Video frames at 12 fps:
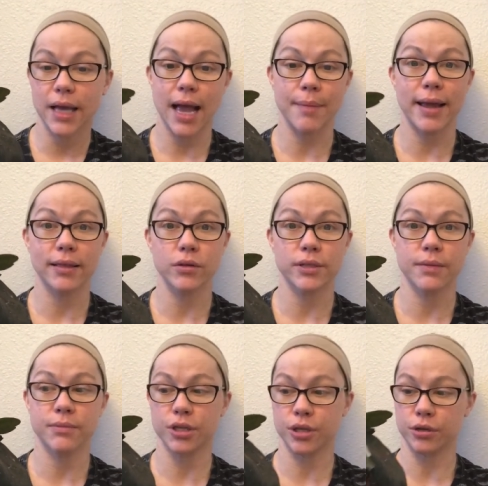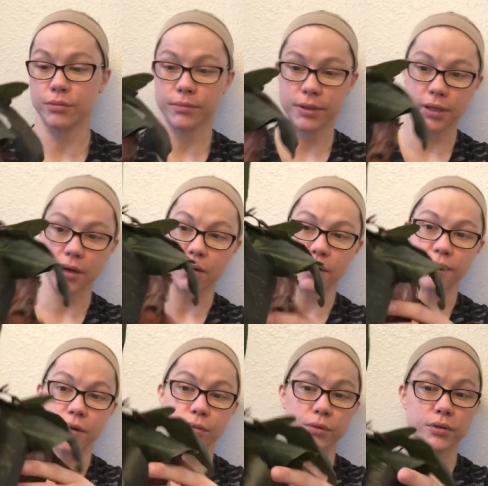I might lose him too. So
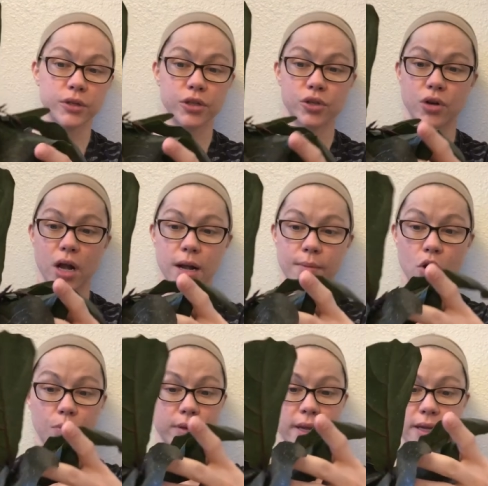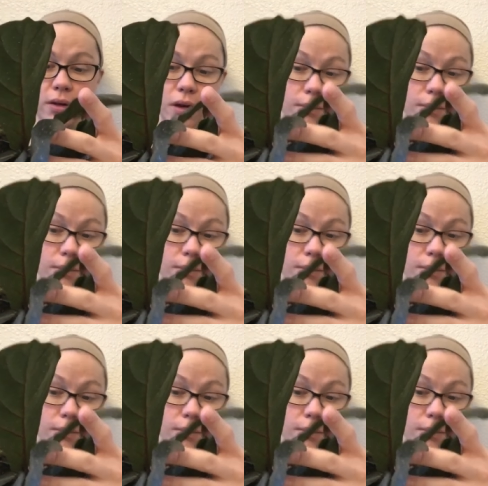if the roots are strong, I'm hoping that he'll